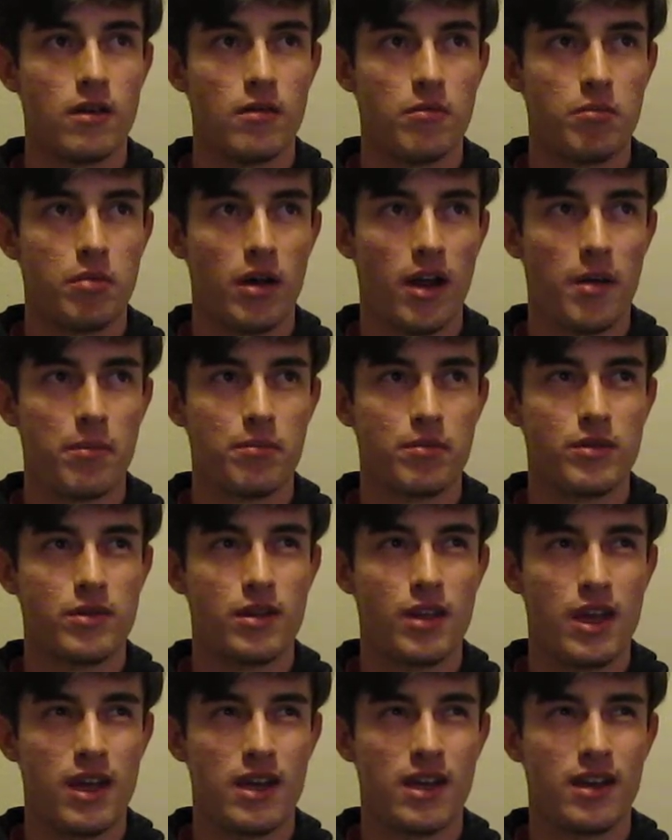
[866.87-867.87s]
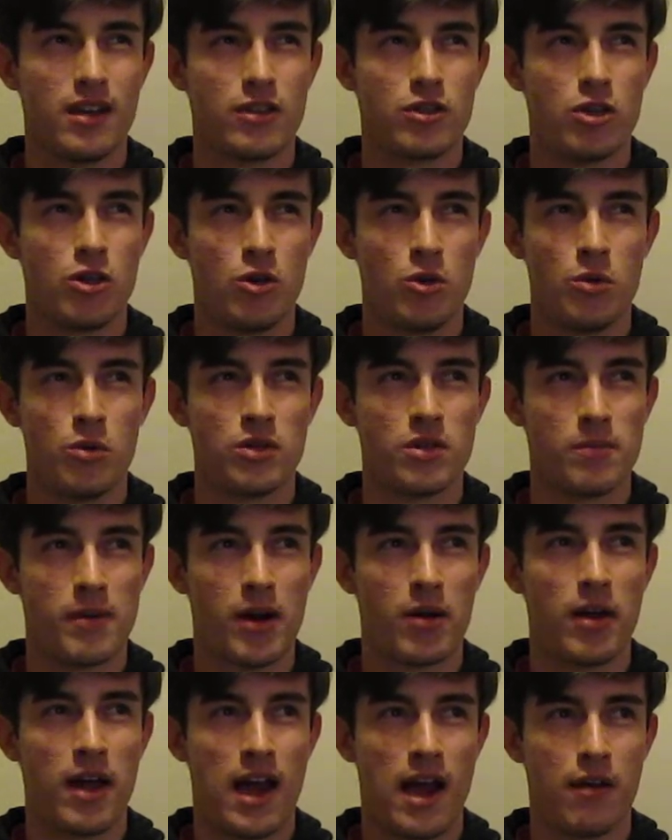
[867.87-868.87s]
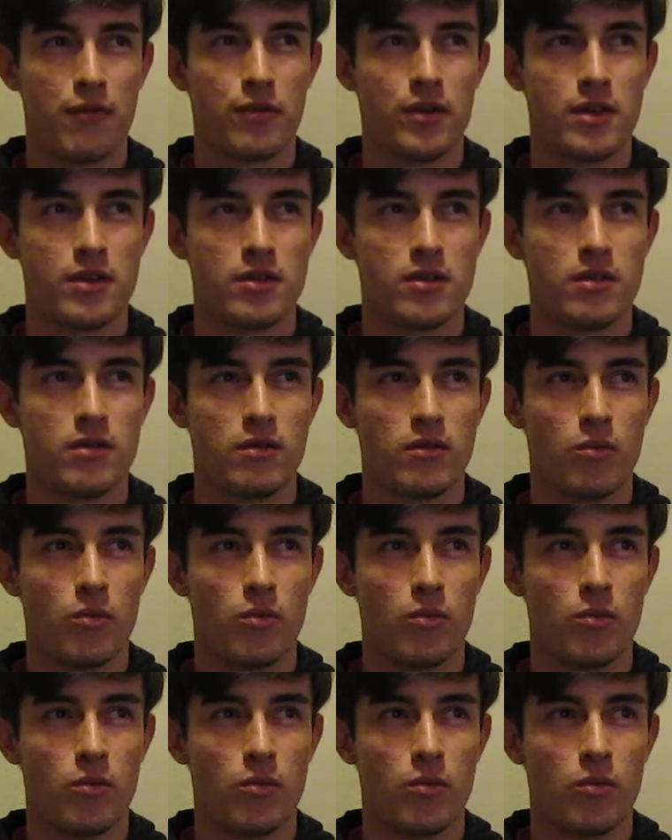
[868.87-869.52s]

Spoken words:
but I'm thinking 2 is about average.